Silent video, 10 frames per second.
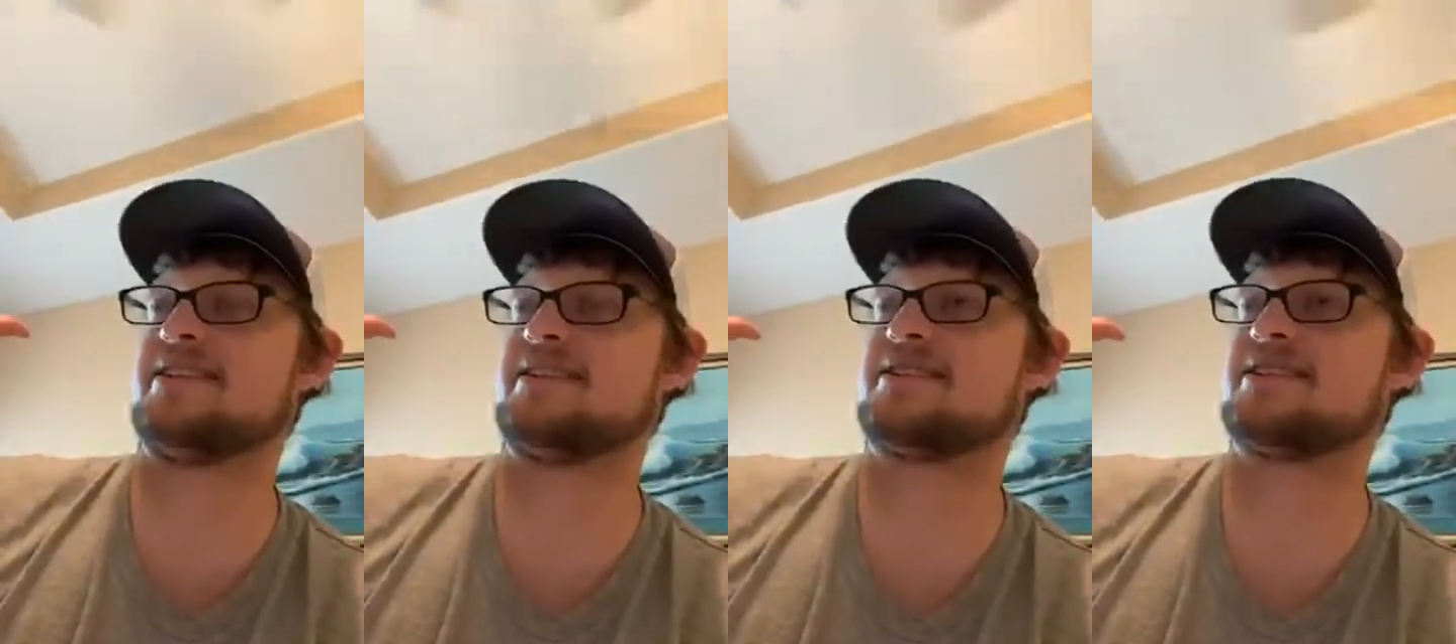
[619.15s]

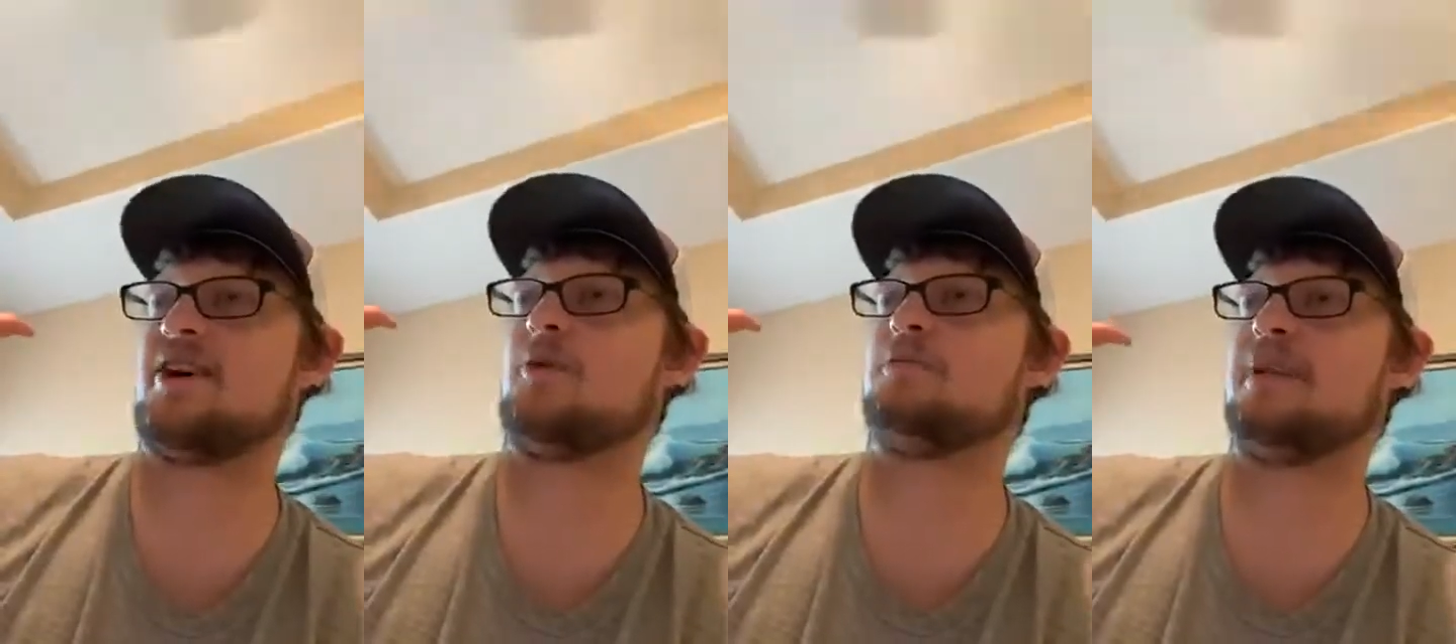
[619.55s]

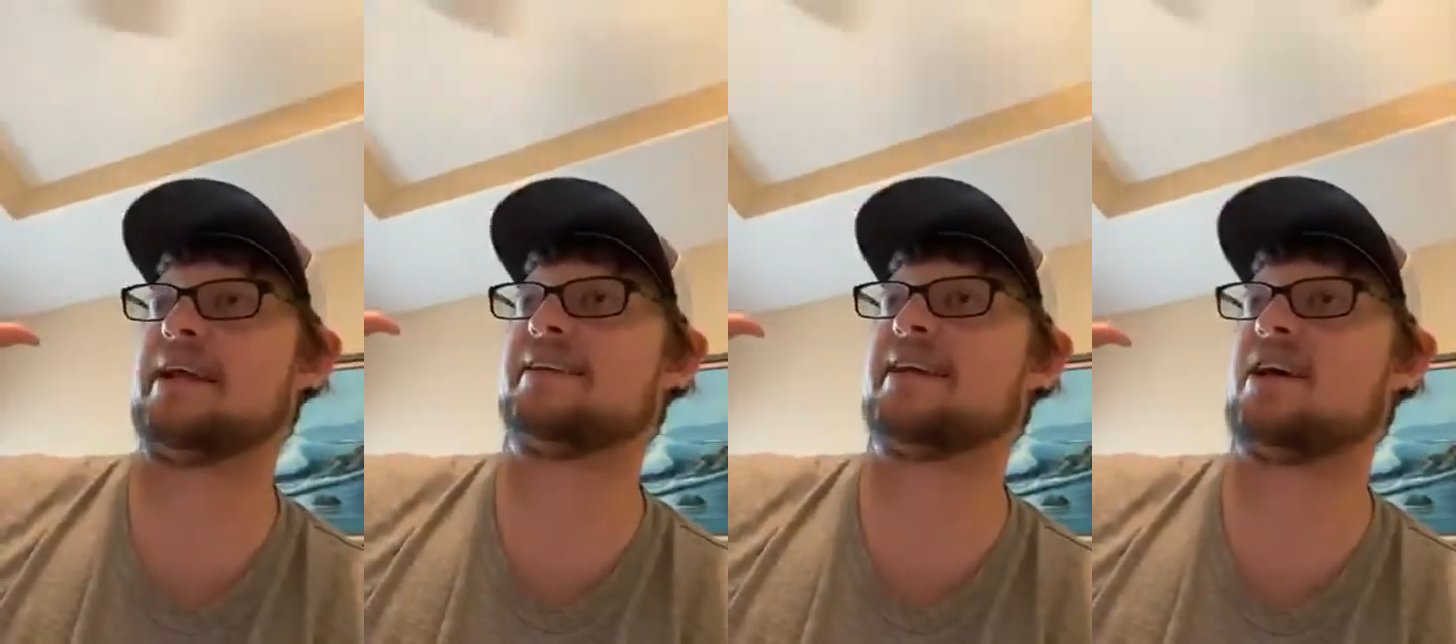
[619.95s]
so
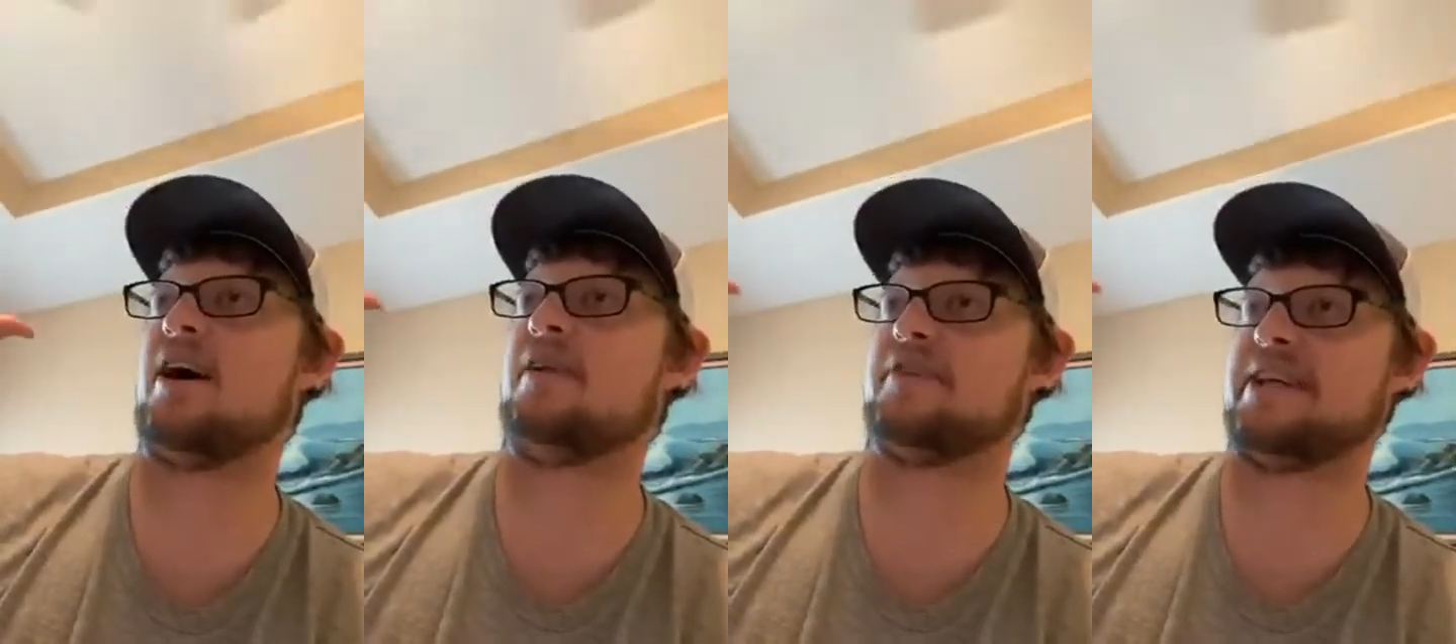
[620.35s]
blatantly
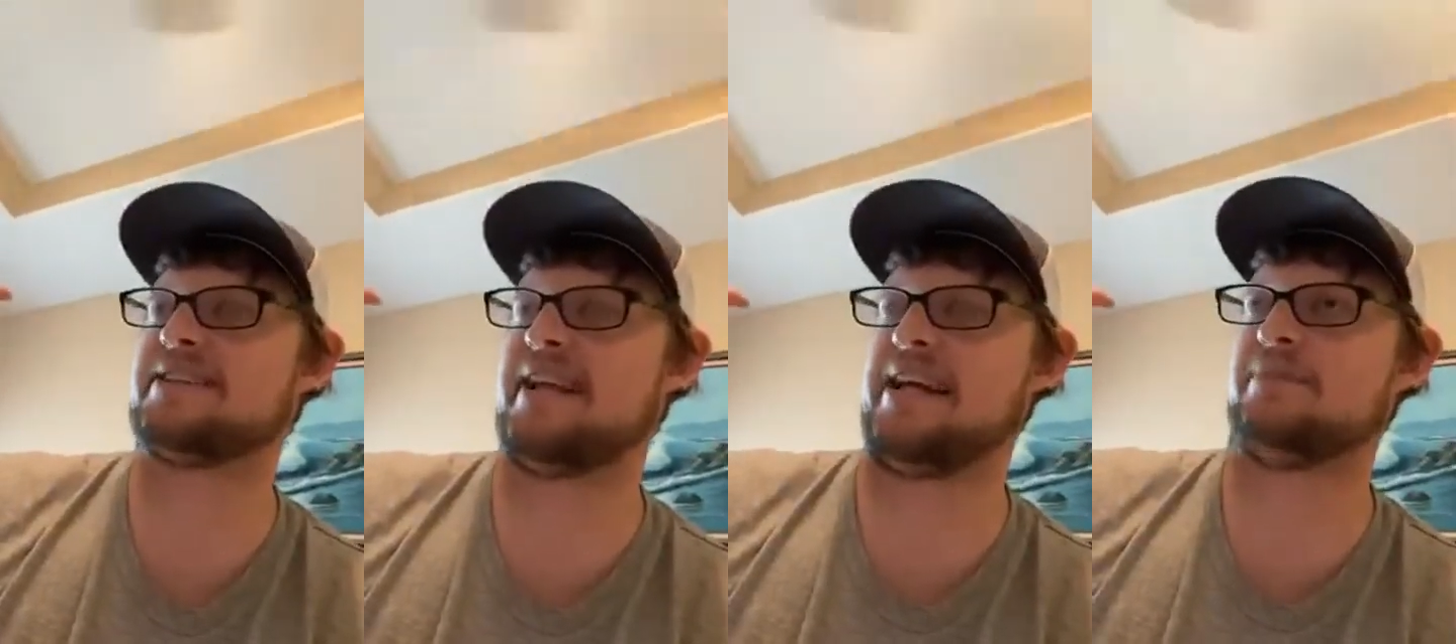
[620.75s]
obvious
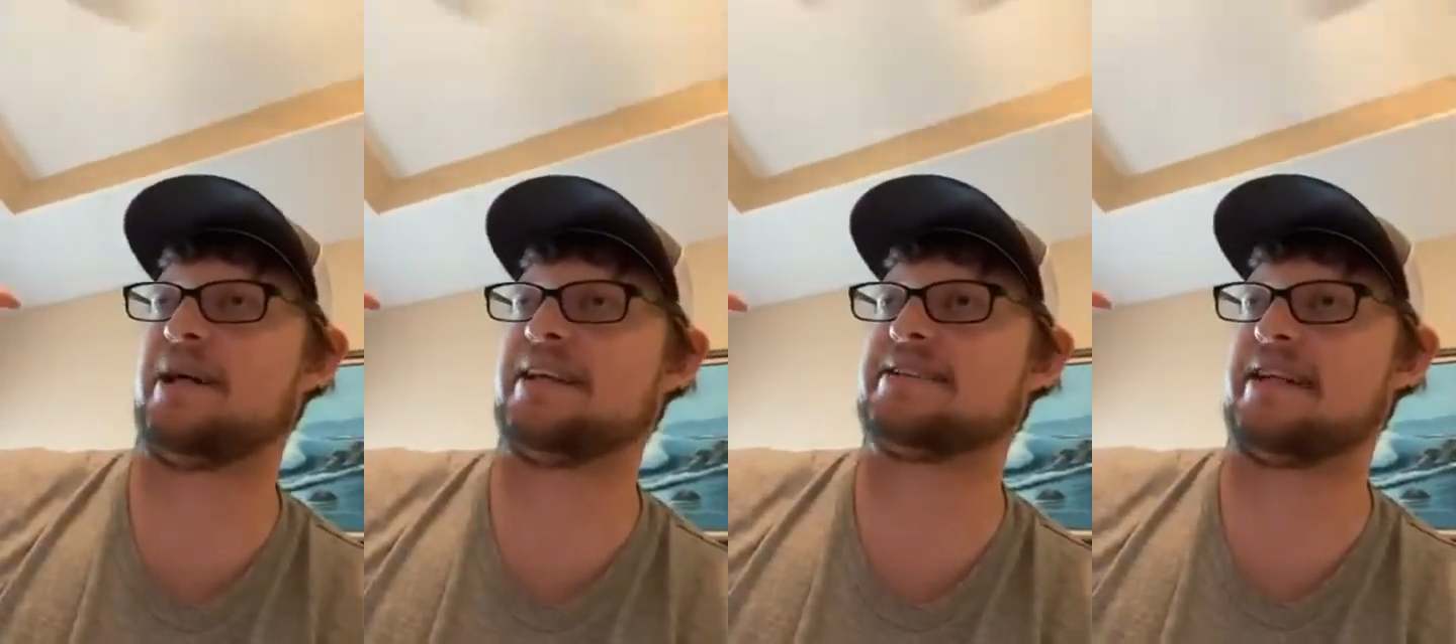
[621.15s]
to
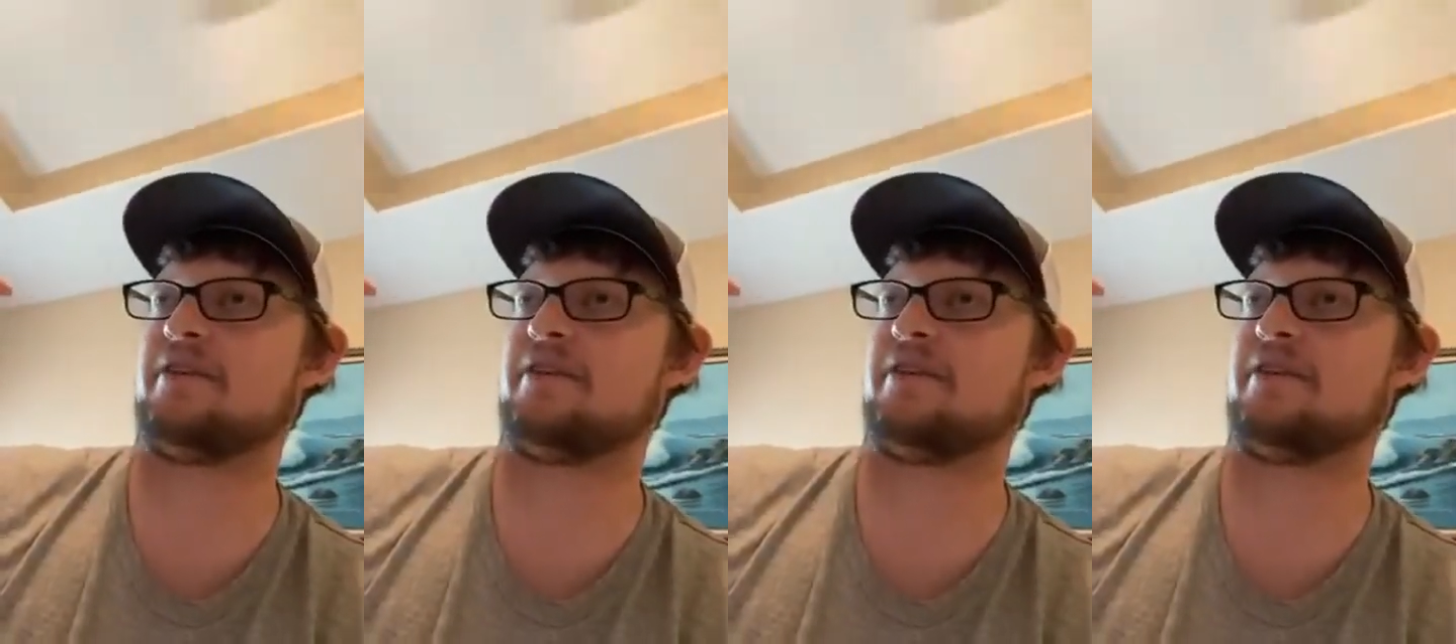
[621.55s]
anybody that's